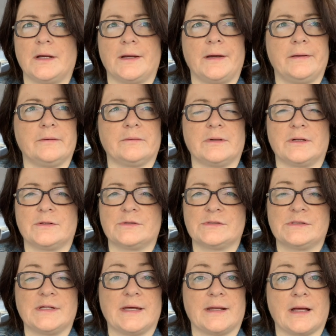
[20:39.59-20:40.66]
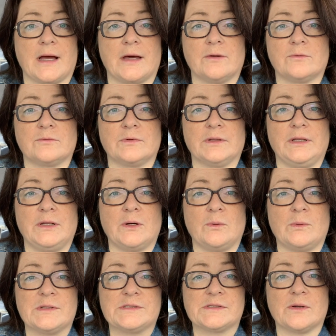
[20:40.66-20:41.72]
I don't understand. I don't really
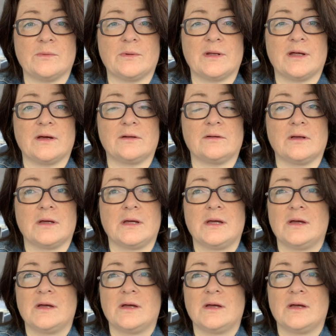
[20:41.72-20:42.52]
know what's going on.